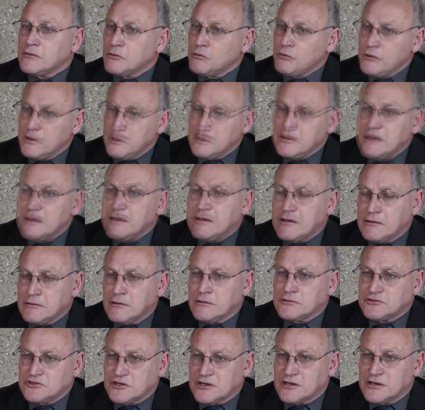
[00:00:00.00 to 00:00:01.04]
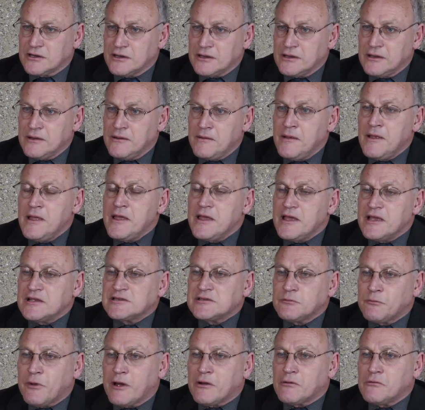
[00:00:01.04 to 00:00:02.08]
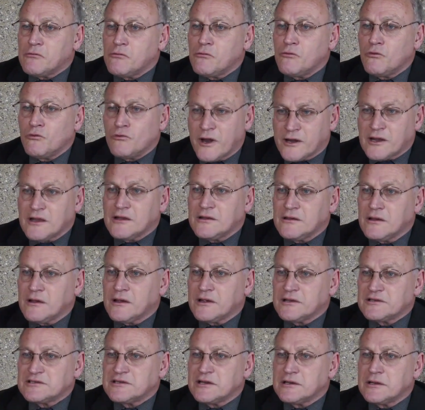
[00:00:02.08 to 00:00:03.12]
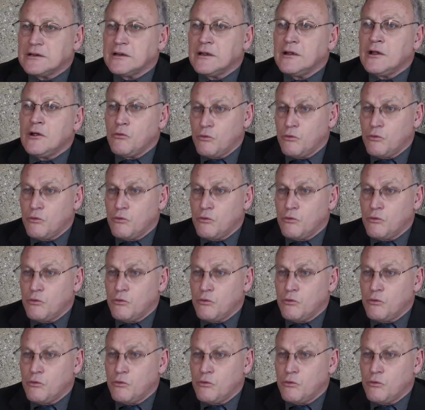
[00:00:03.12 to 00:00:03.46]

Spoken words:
Thinking ecologically is about recognizing